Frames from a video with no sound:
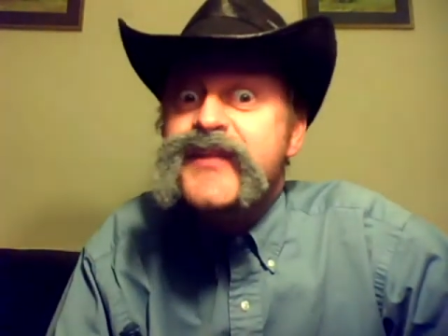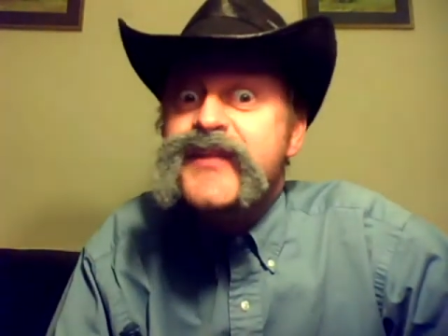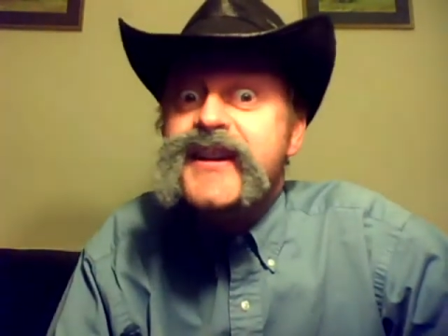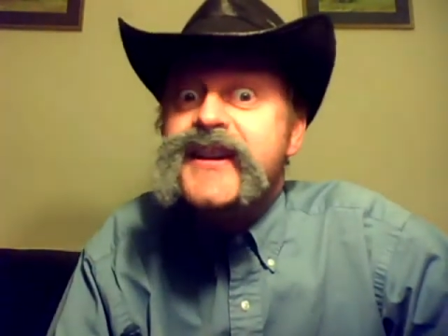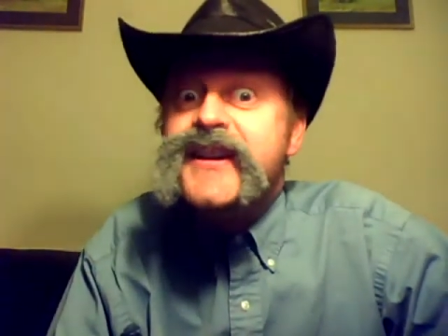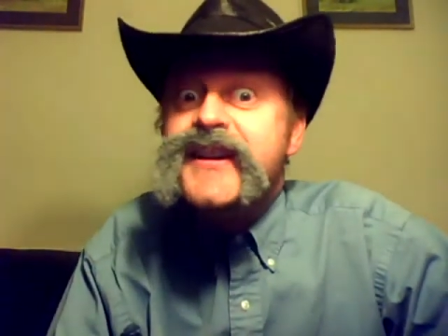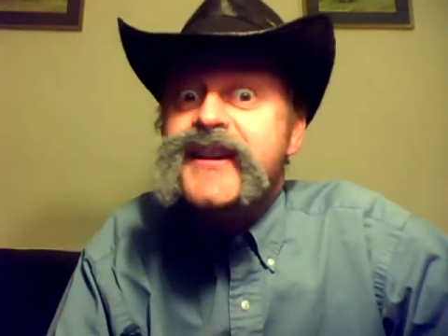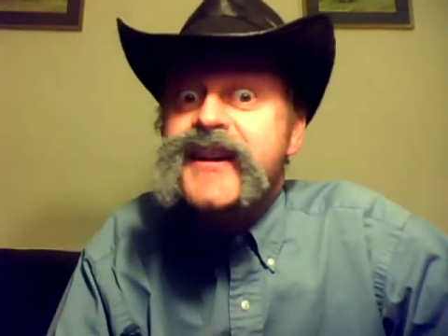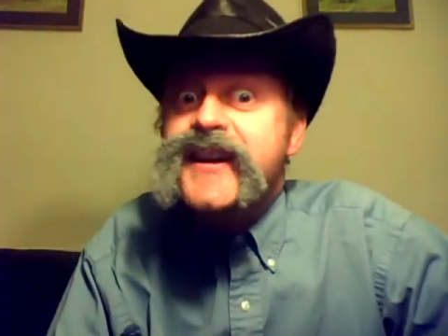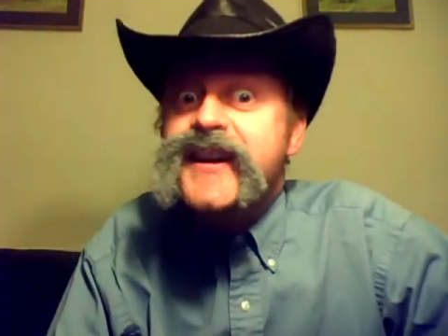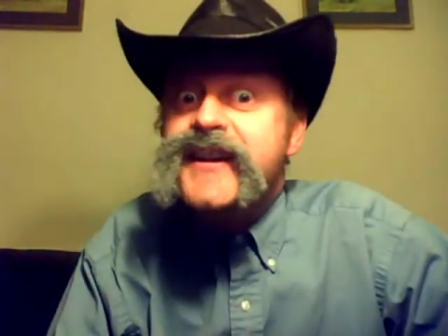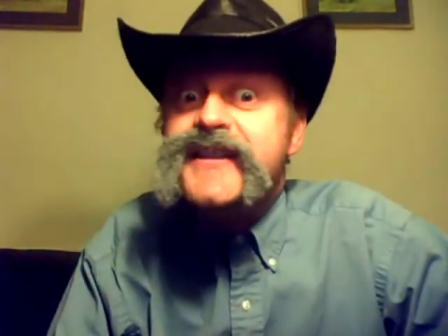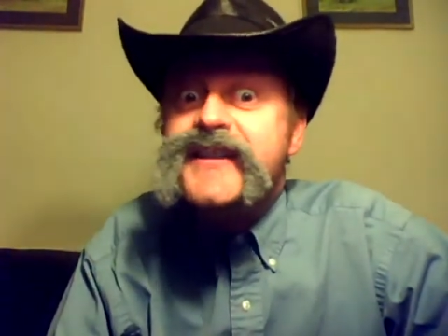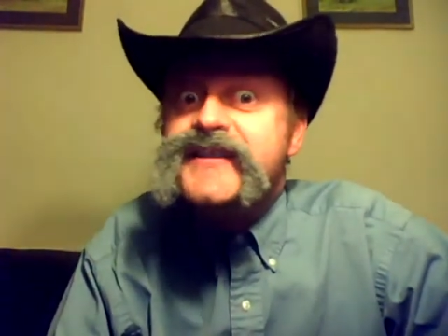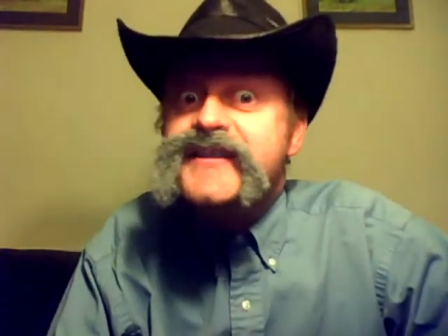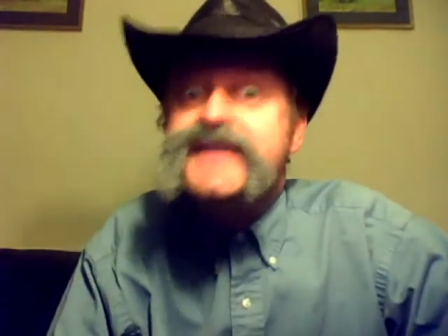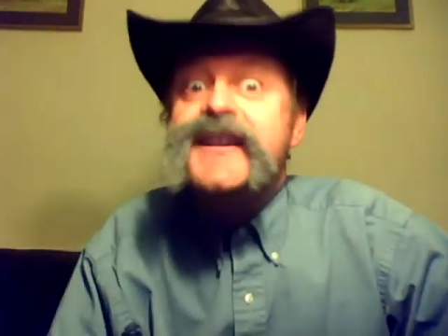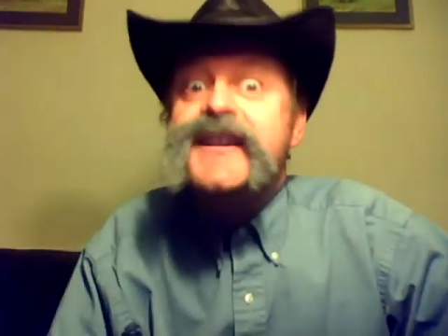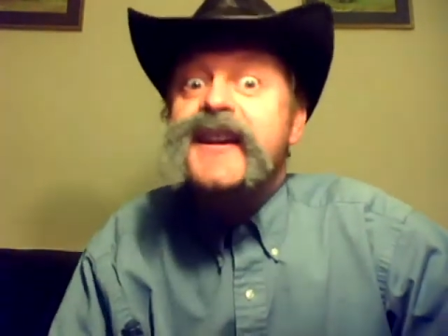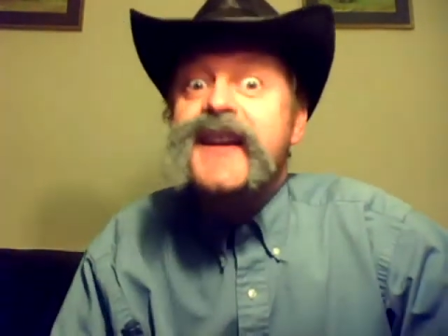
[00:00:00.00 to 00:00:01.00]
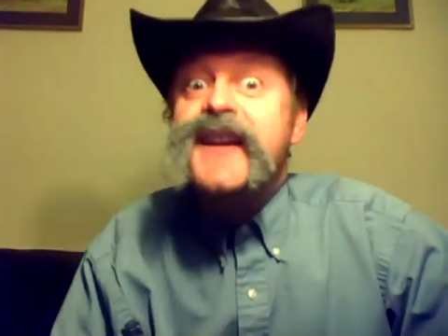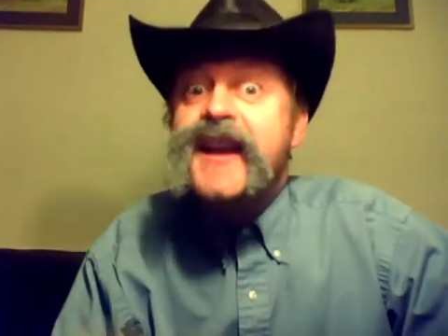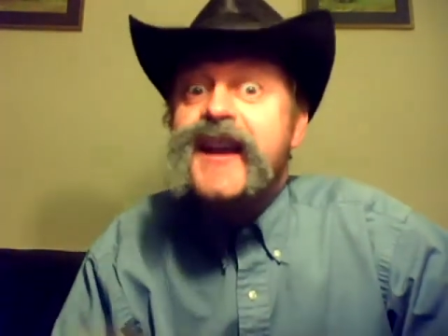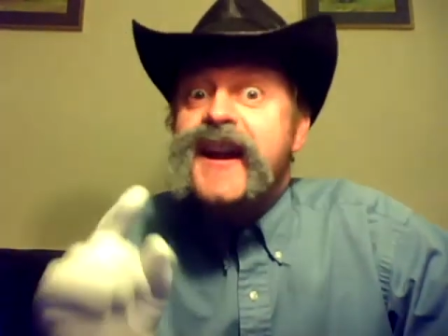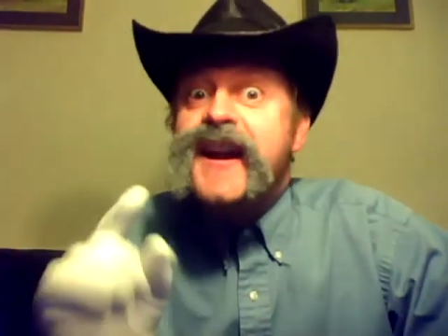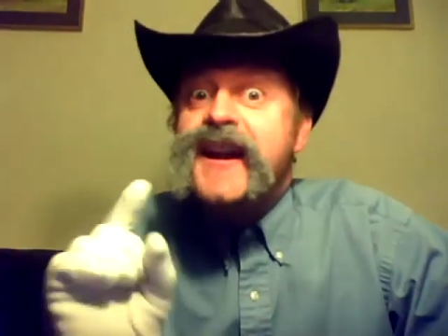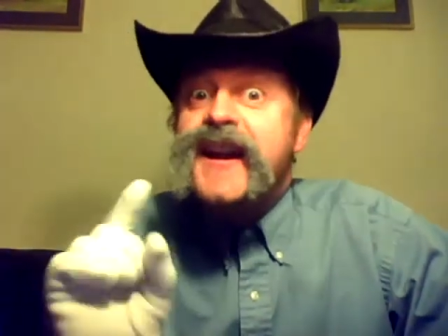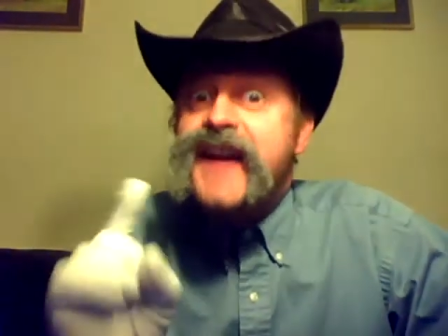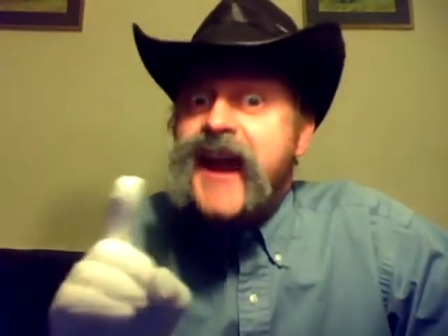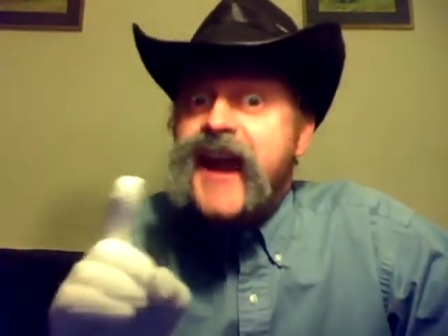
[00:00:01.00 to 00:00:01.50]
because
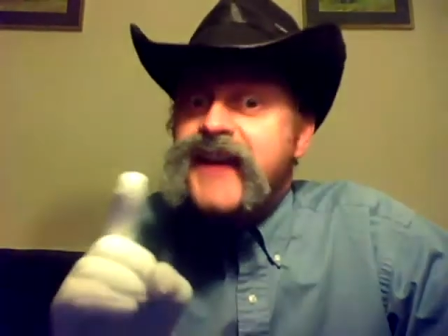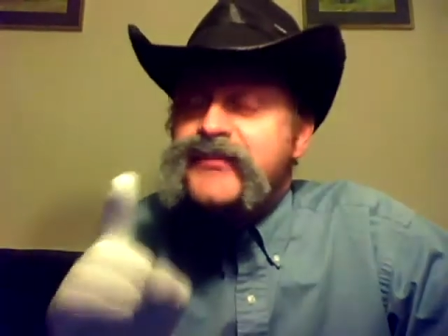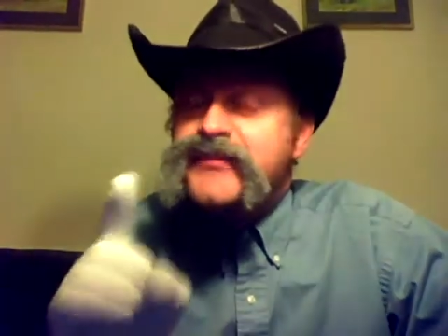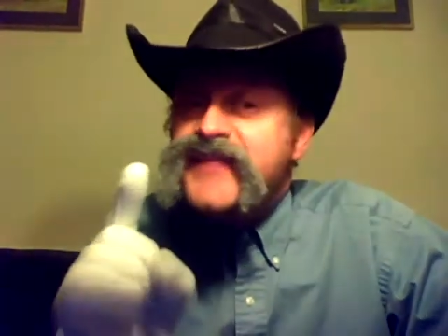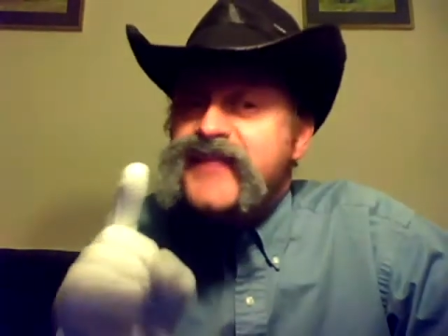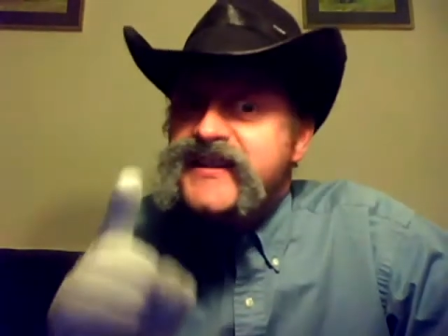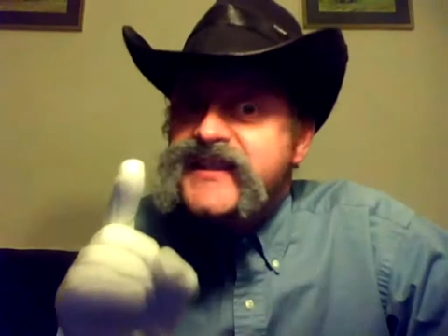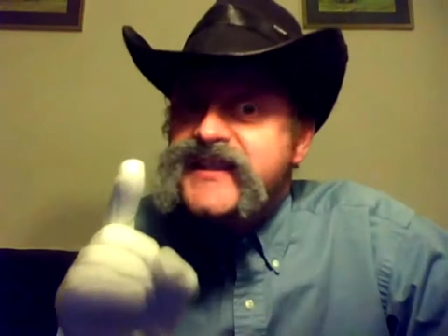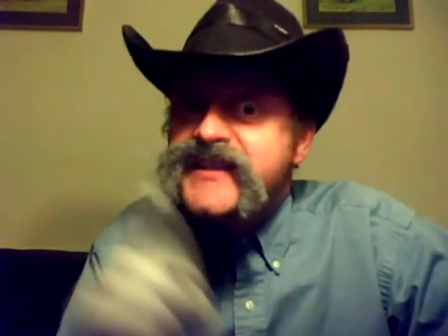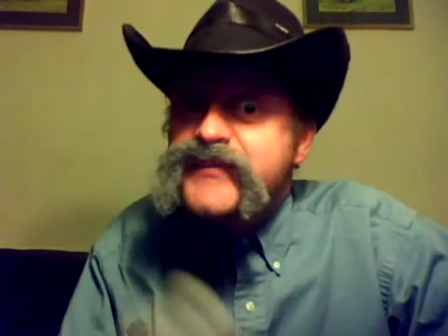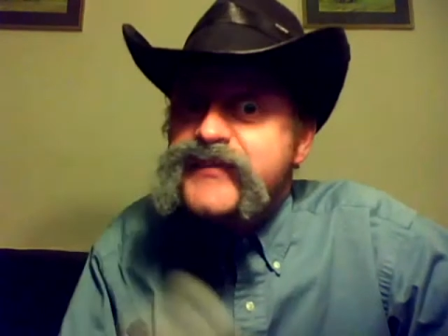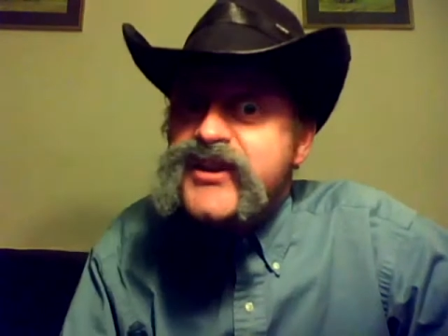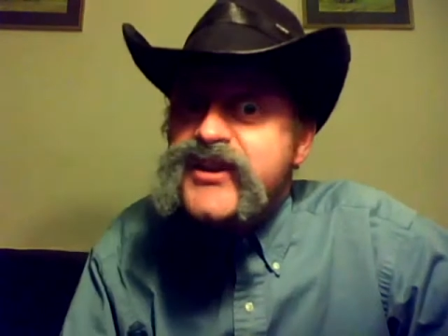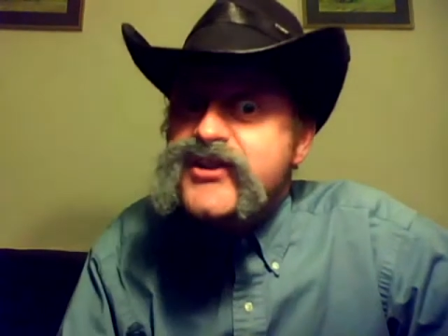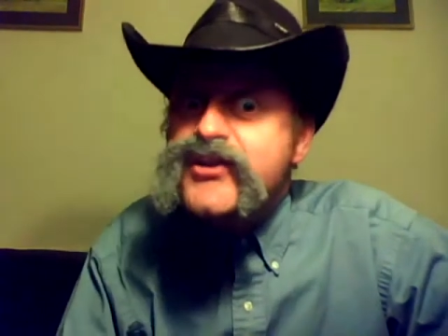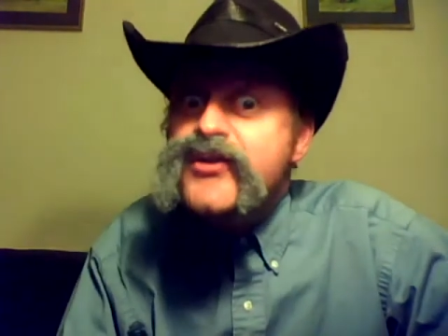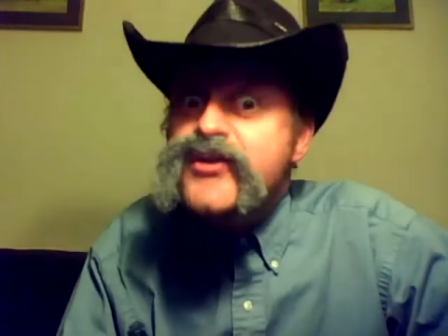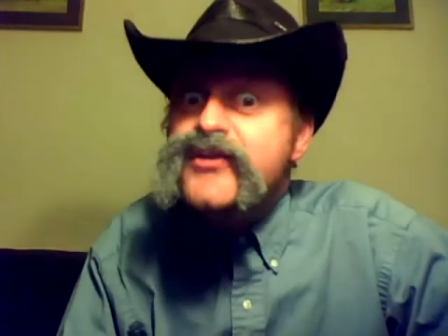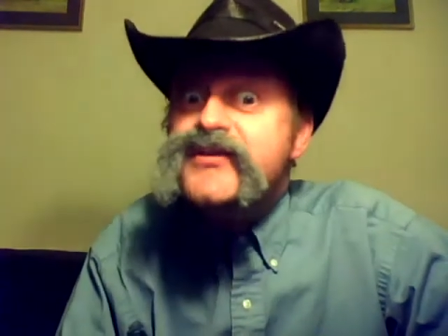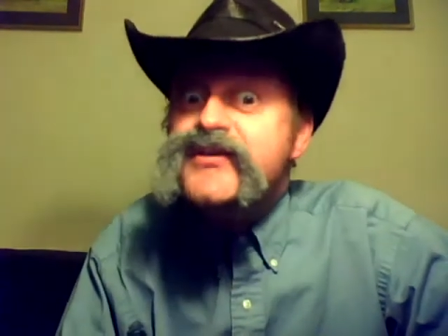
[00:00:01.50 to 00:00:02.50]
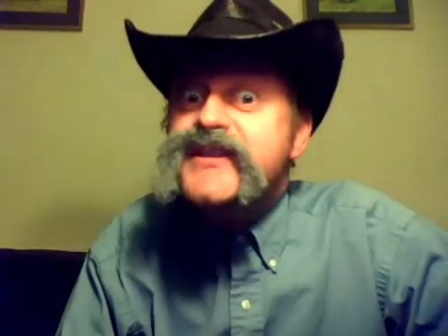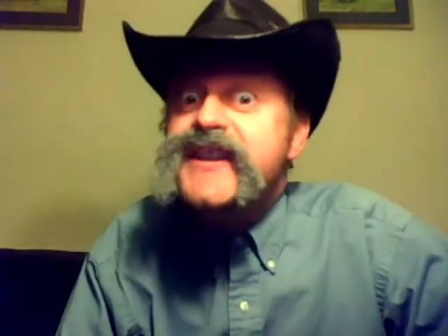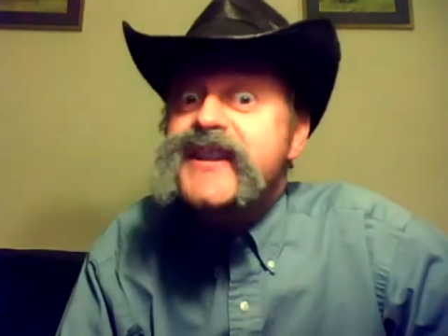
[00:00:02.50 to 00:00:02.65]
that Mrs Magoo,